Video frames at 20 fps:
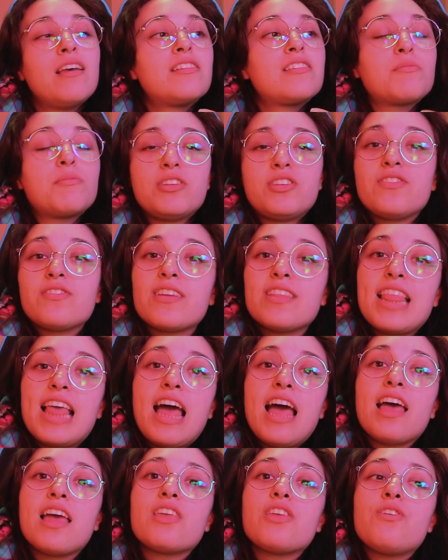So once you've done
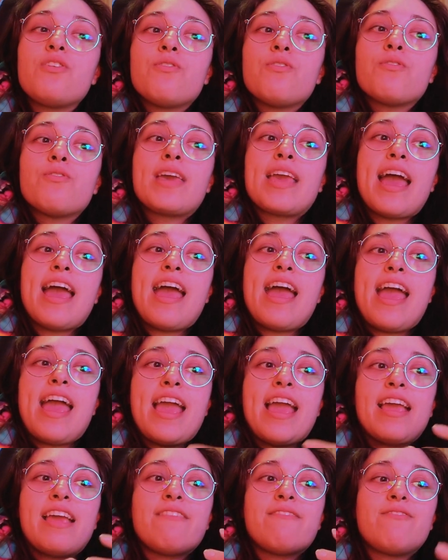that, you get
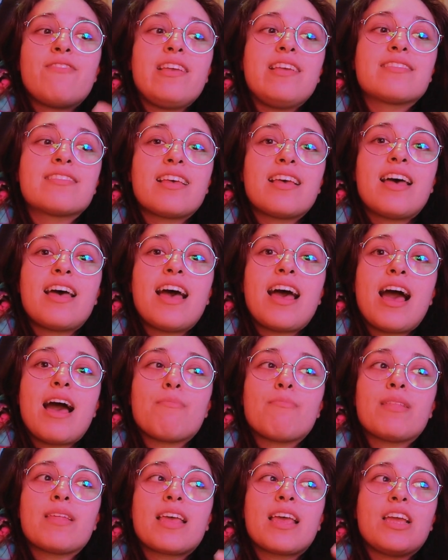a visa
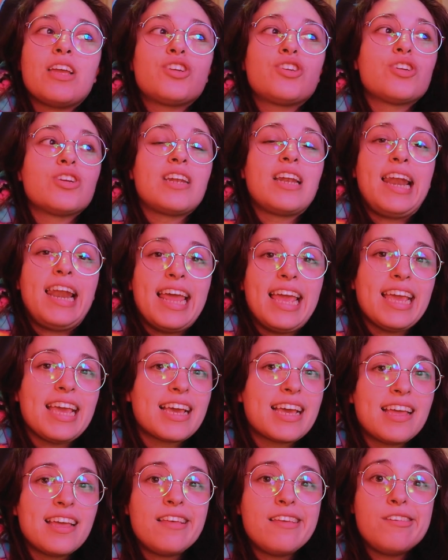application
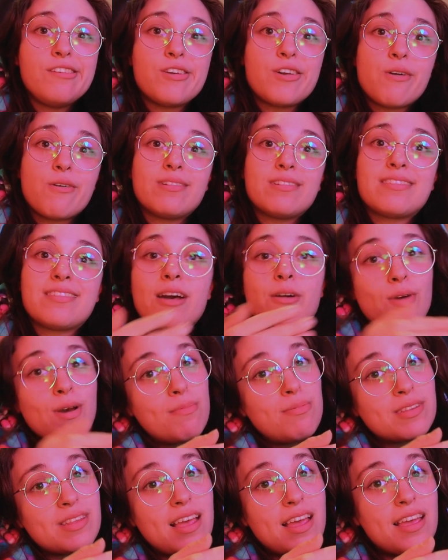link. You go onto that
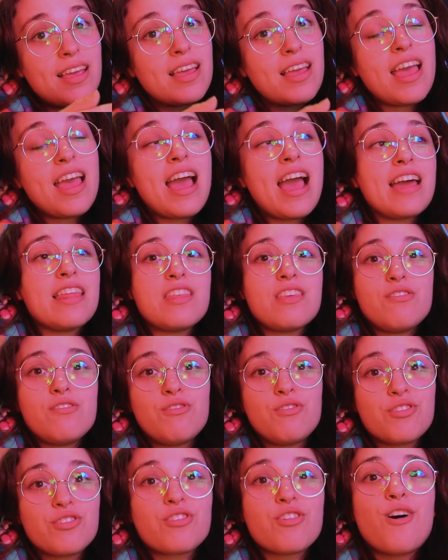website and then
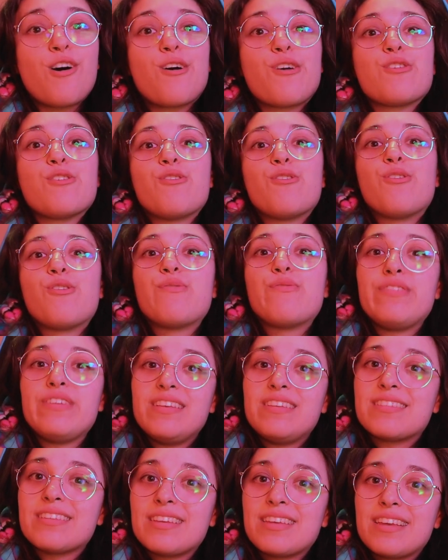you start your
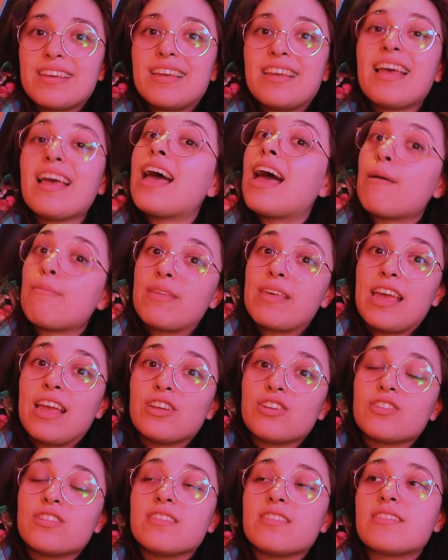visa
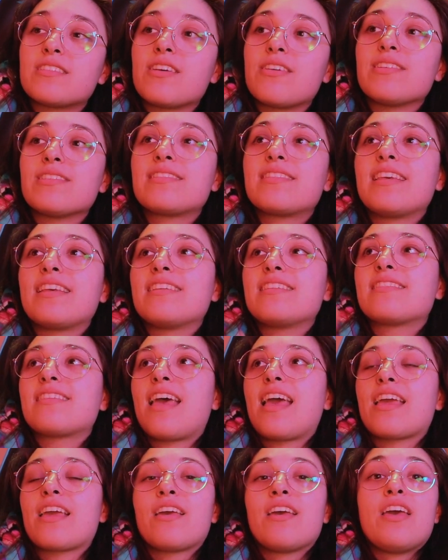application. So it's things
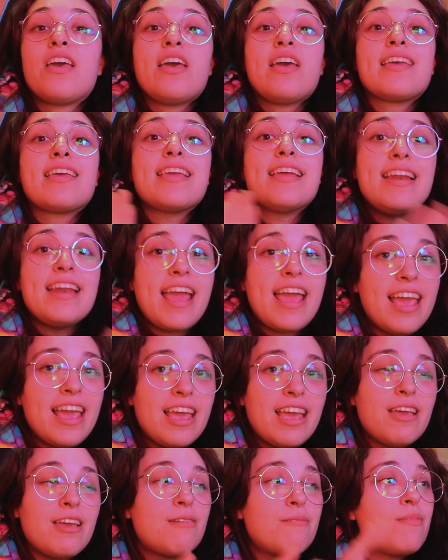like your
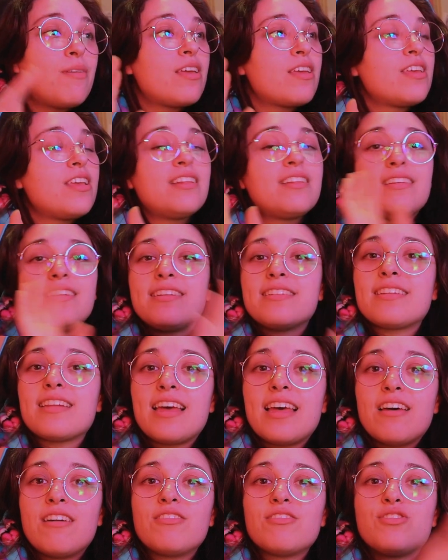name, your
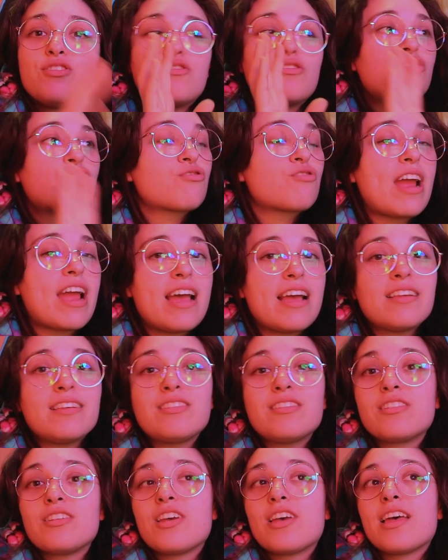details, your
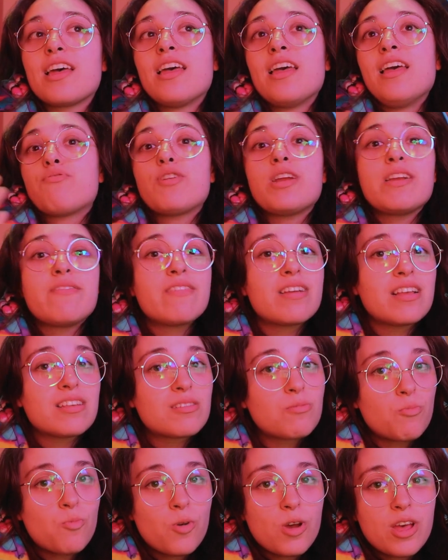address, your
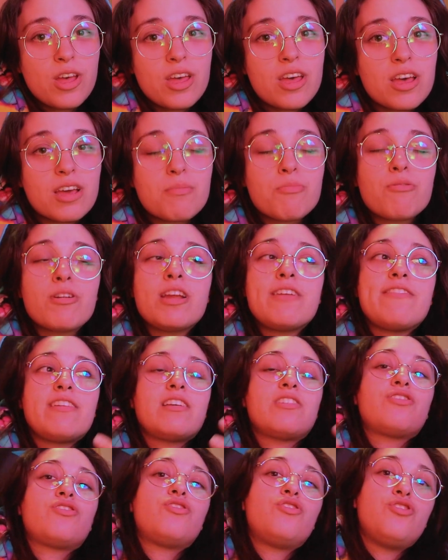previous work,
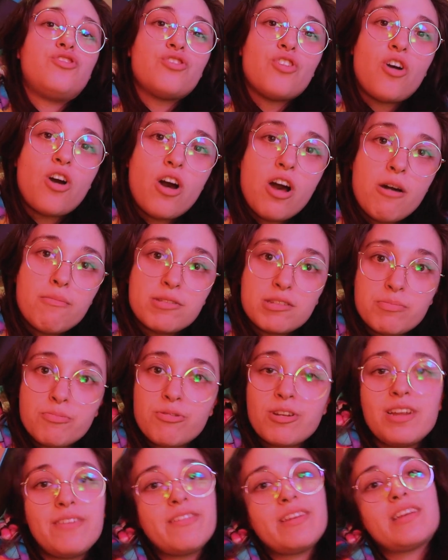previous jobs,
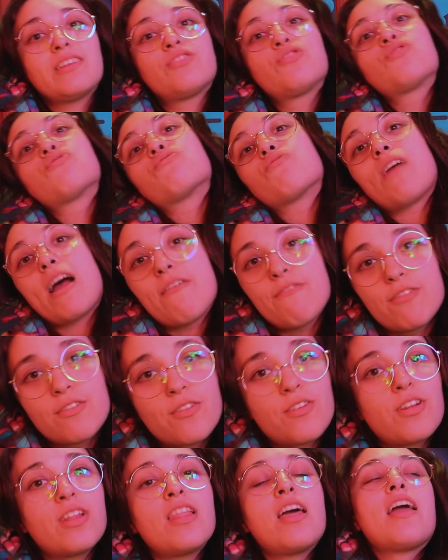previous
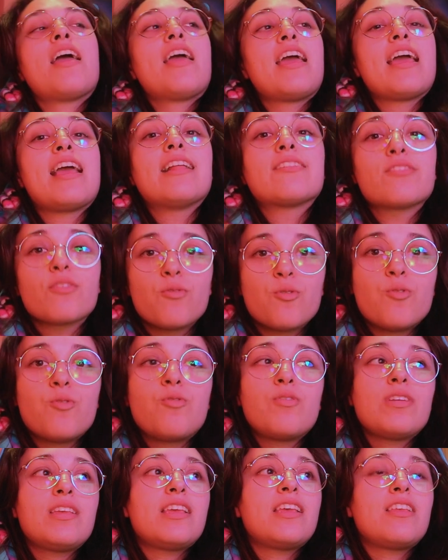travel. It's
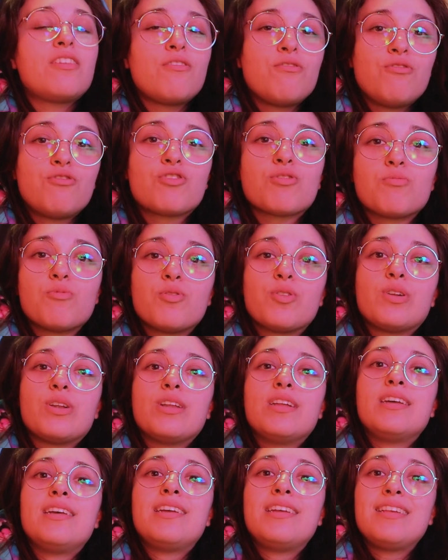all your
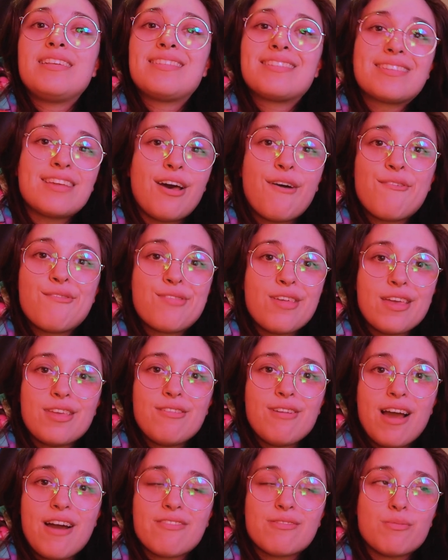usual stuff that
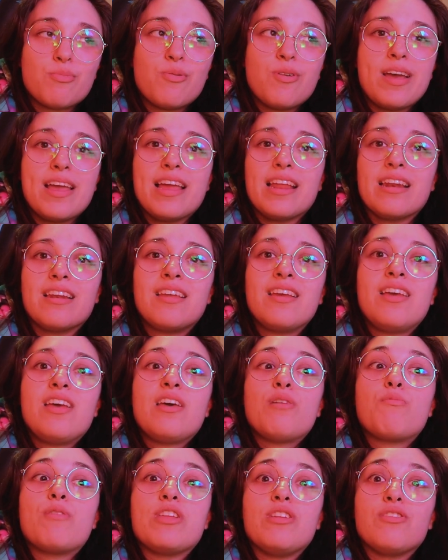you have to put in
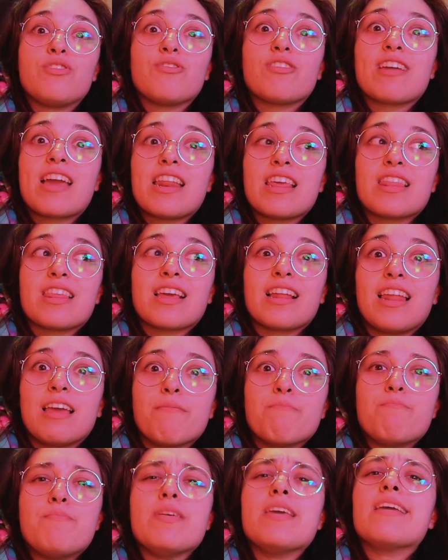when you're doing anything
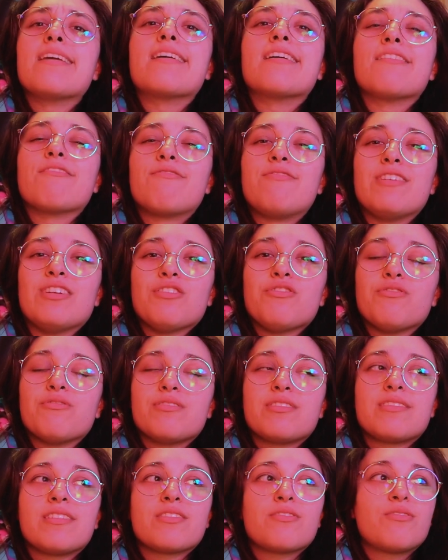like big and
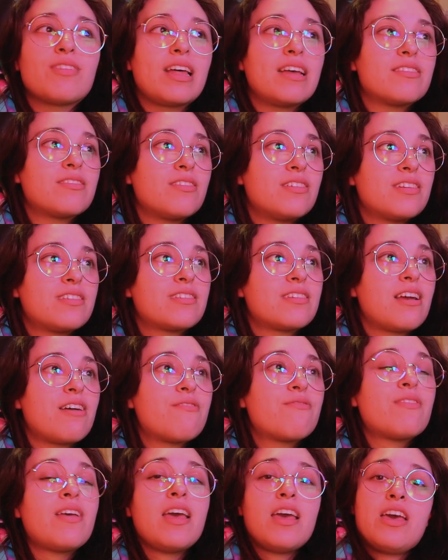official. So it's all that sort of stuff.